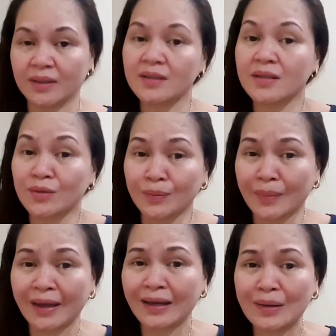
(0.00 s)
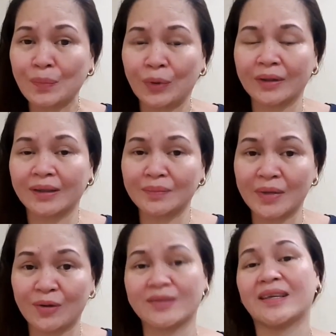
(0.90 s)
This is very important
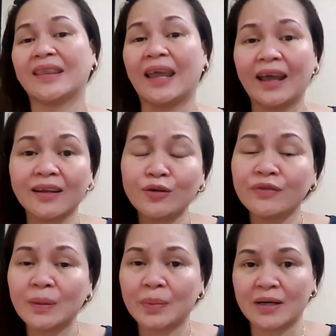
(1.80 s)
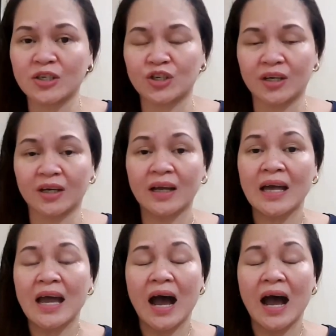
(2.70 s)
because at the end of the project,